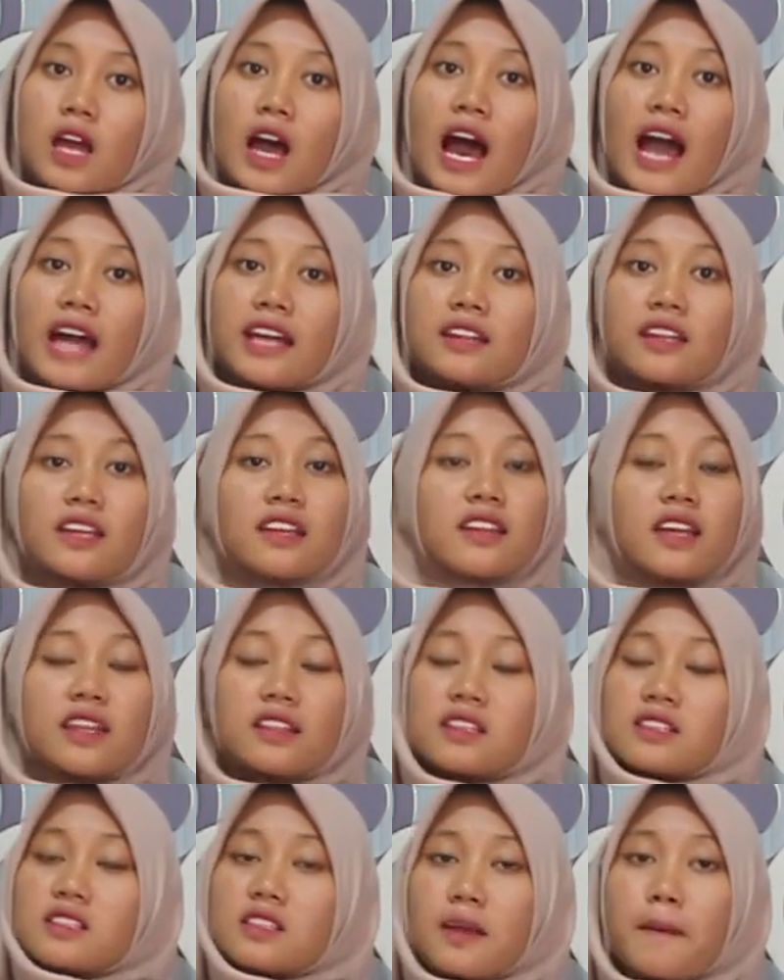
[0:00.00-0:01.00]
I think that
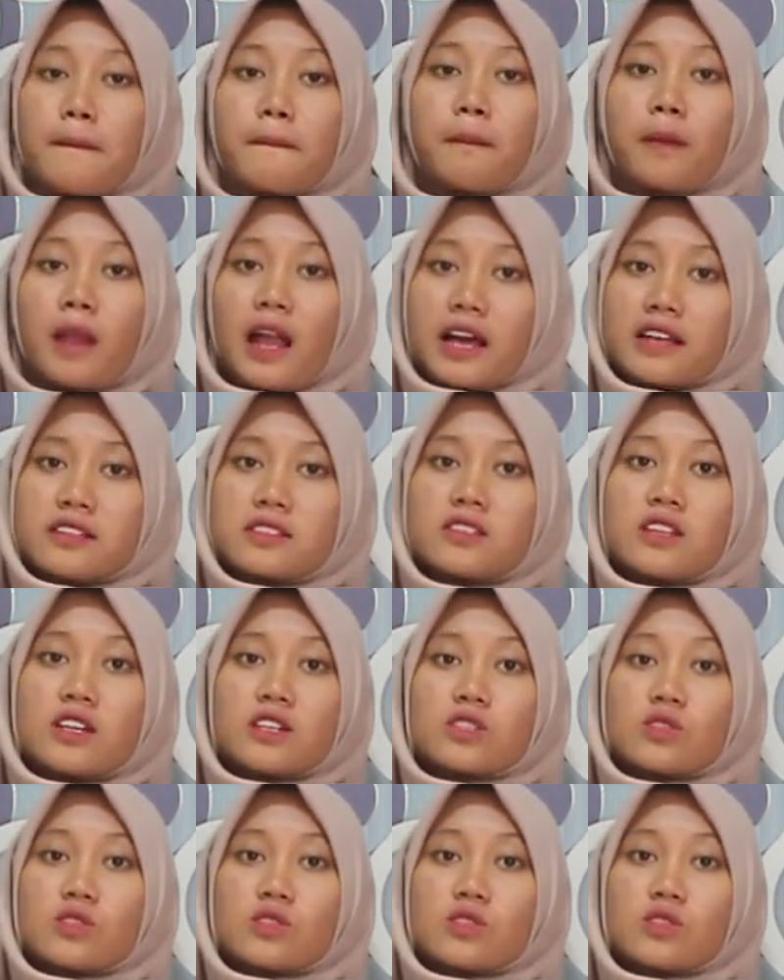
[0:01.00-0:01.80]
this implies there is